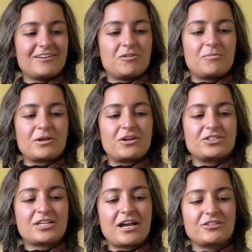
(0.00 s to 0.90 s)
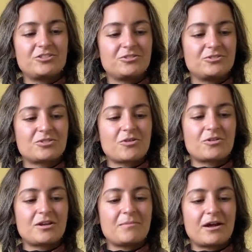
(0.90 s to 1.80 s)
oh my gosh, cashews,
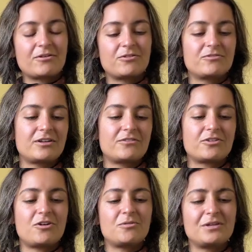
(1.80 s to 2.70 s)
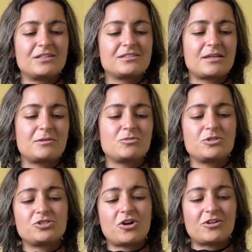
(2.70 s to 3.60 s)
coconut macaroon flavored almonds, semi-sweet
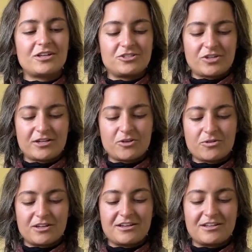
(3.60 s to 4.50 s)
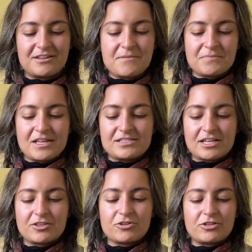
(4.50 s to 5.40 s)
chocolate, dried coconut. It's like a
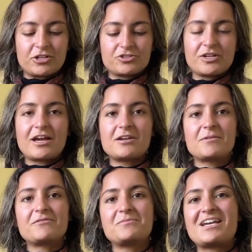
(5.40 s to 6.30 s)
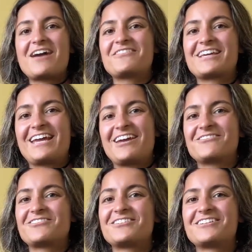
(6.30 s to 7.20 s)
little luxury item. I've been having a
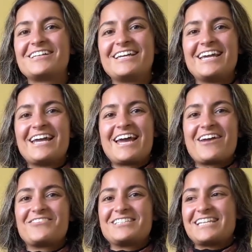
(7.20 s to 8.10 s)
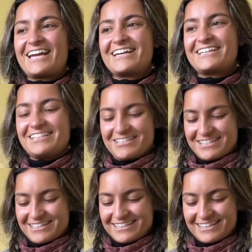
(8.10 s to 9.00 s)
handful every day, and
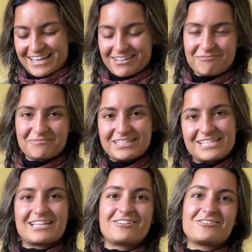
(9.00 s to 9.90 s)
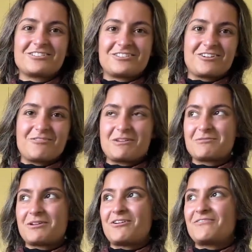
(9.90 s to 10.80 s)
it's like a little dessert. It makes my
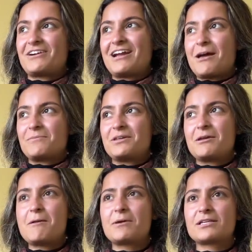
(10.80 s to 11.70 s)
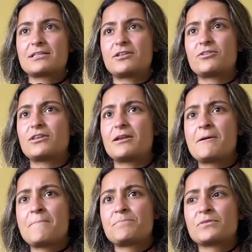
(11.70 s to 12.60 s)
heart very happy because I learned that
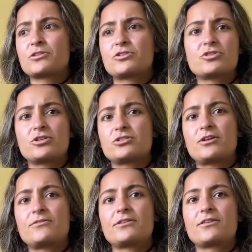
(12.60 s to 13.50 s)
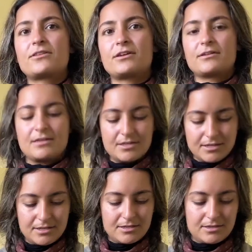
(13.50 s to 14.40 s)
dessert is not really a thing
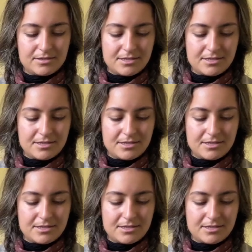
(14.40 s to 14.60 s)
when